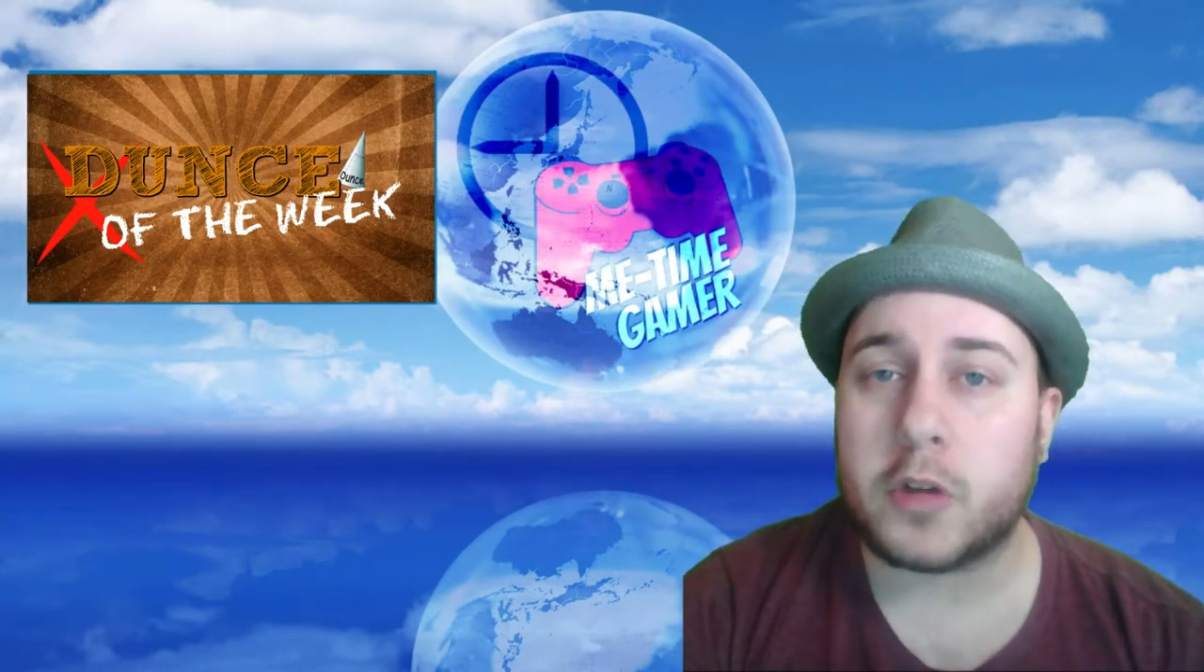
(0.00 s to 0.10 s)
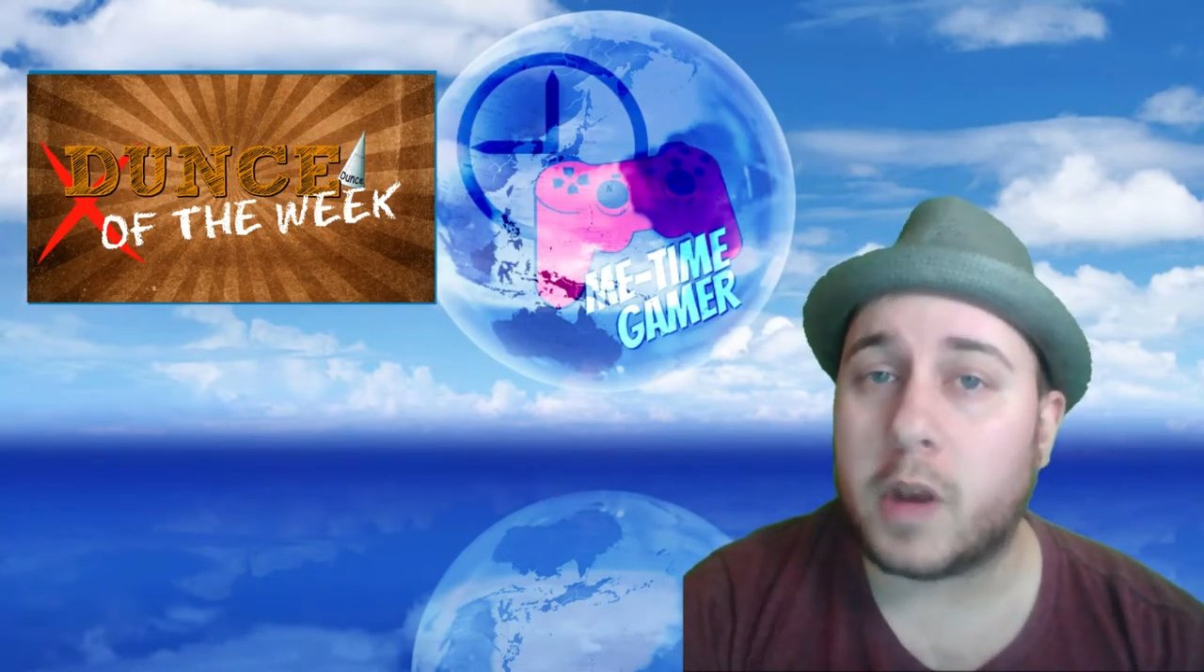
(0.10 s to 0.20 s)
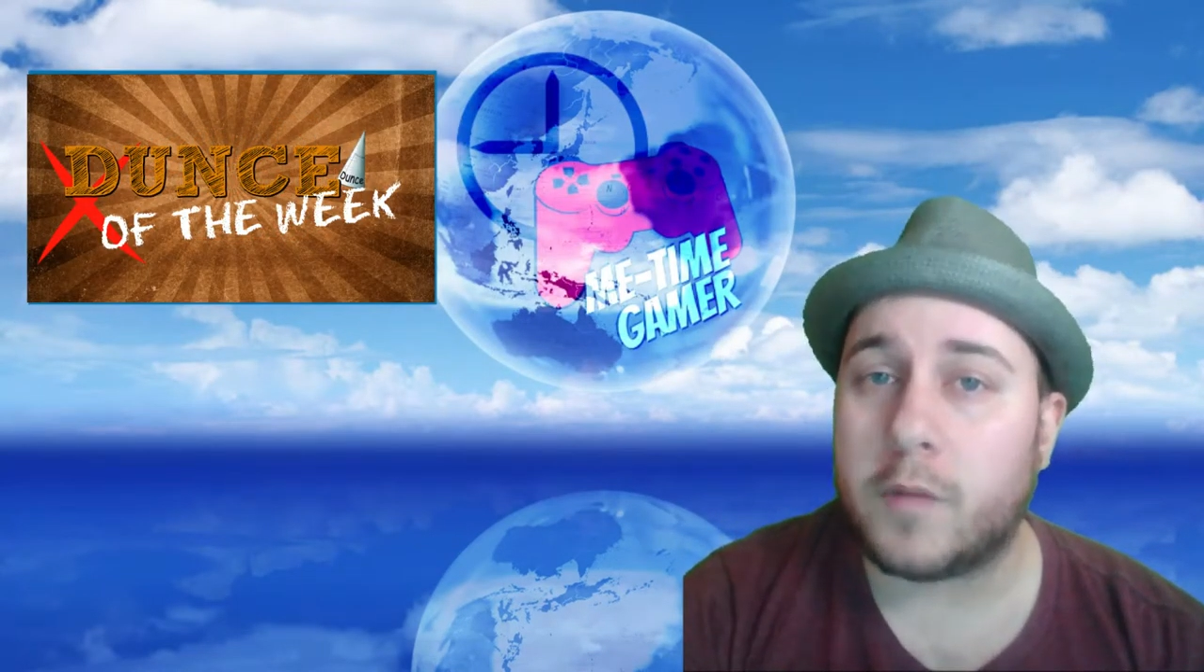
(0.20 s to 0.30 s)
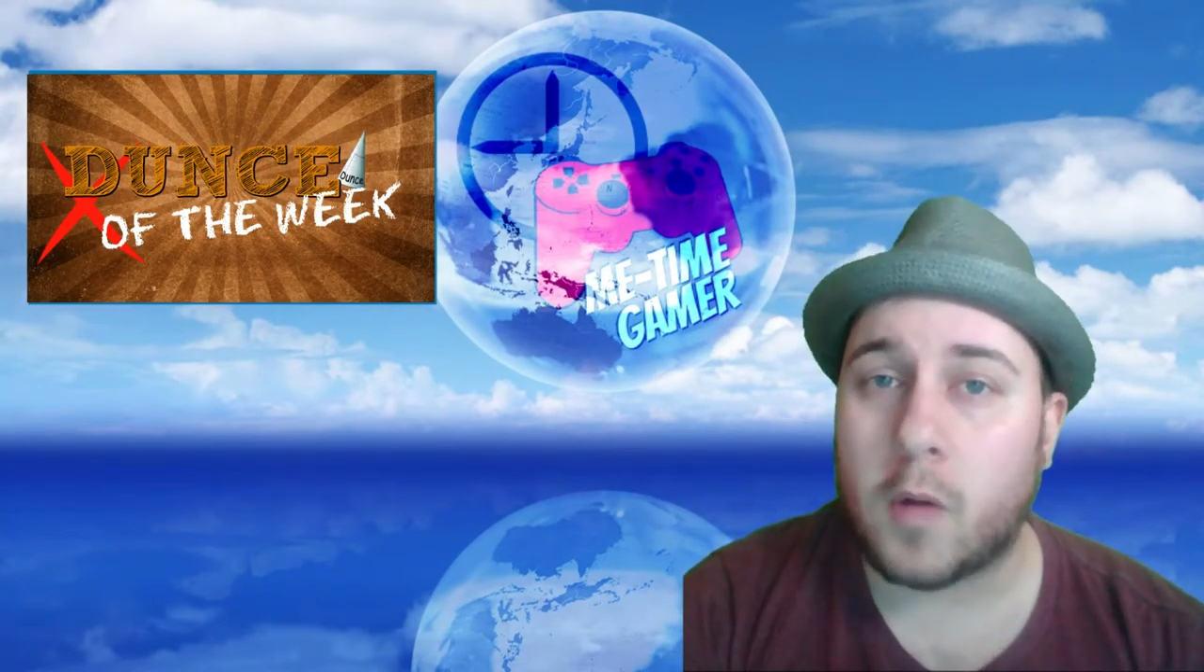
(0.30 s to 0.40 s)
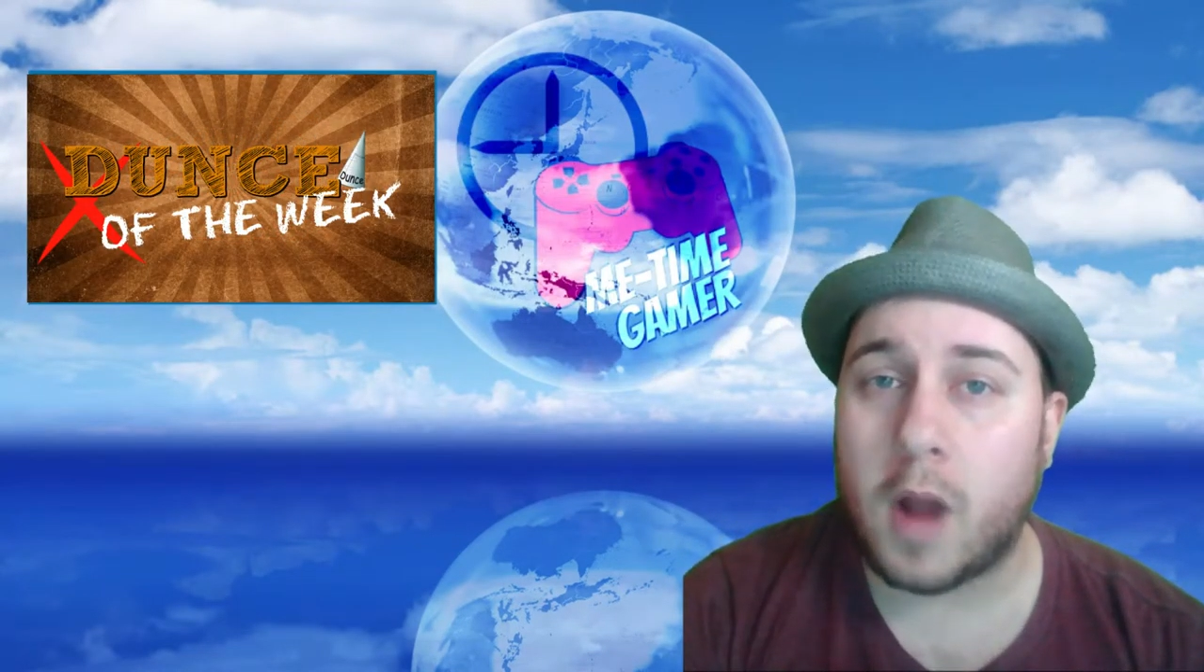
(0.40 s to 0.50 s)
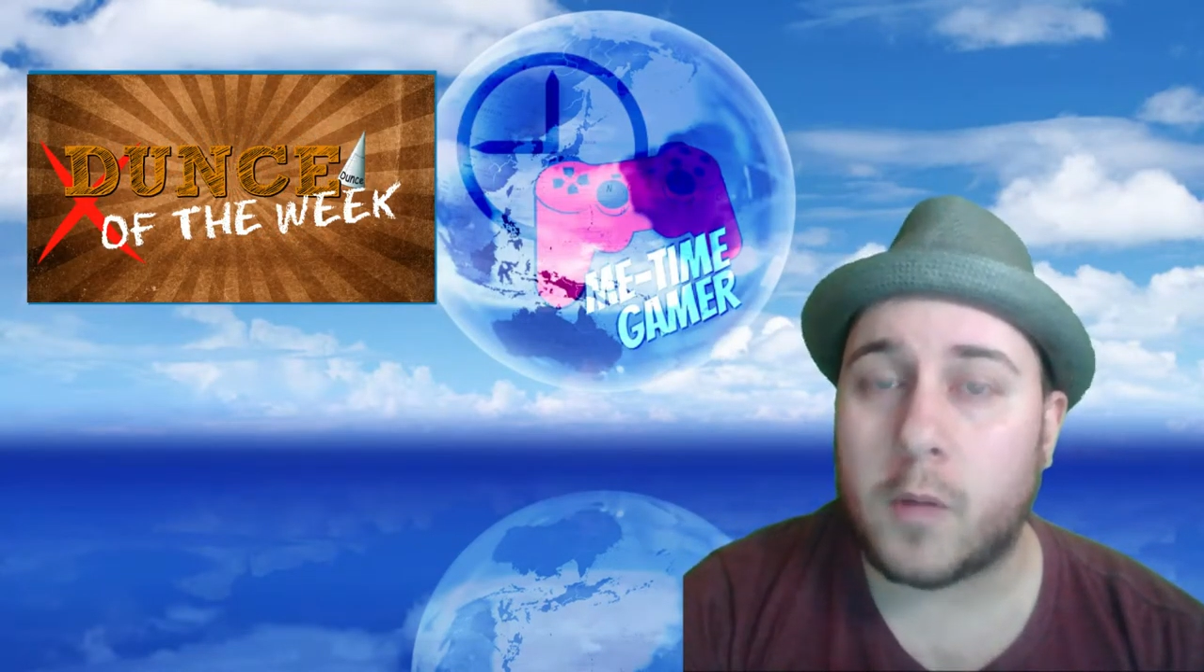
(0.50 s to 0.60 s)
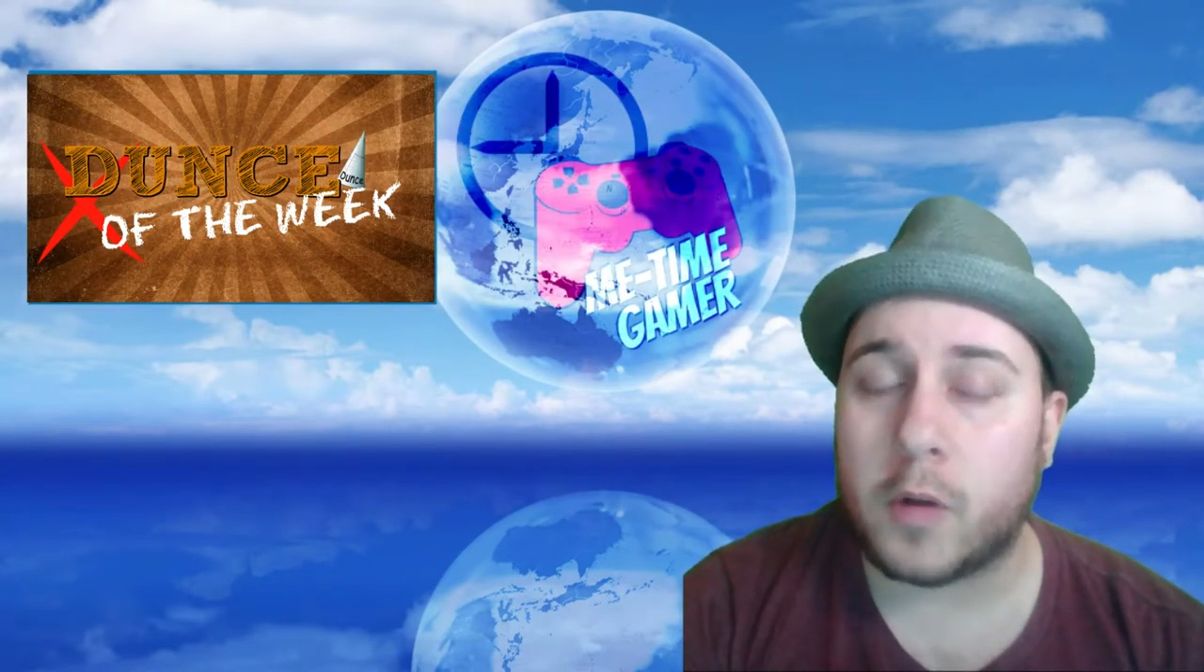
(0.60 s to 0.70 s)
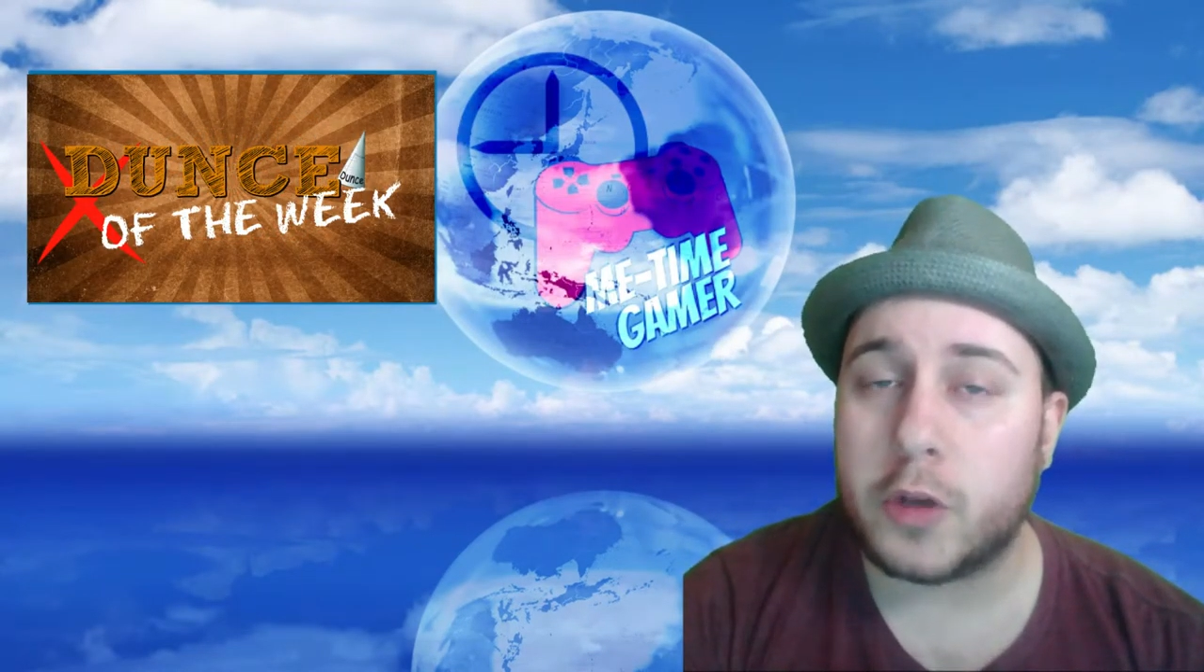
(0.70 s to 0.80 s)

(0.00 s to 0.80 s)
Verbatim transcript: 24-hour